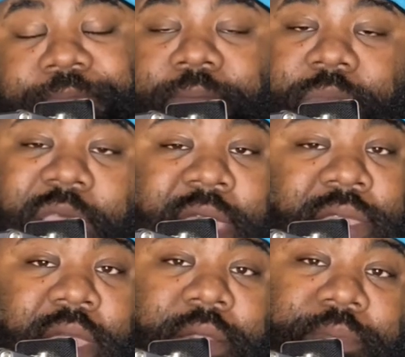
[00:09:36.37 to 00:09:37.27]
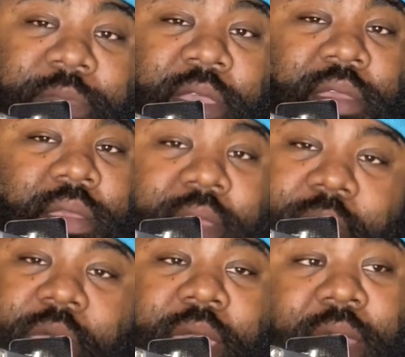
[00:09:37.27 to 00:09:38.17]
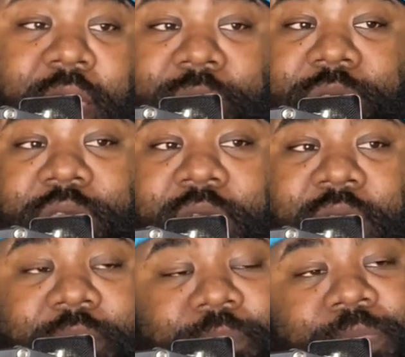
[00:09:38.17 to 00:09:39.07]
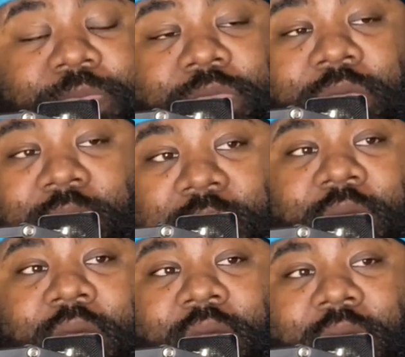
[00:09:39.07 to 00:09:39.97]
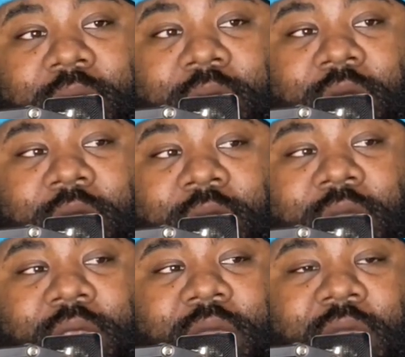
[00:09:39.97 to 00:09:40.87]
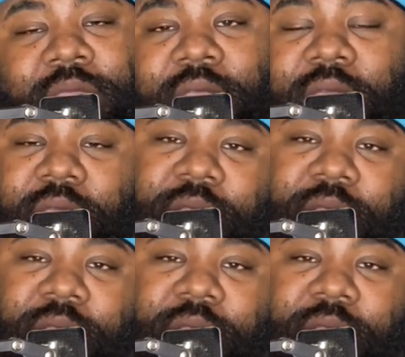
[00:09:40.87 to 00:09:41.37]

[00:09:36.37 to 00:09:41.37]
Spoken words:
That's it. That's what you're getting. Hard headed ass nigga.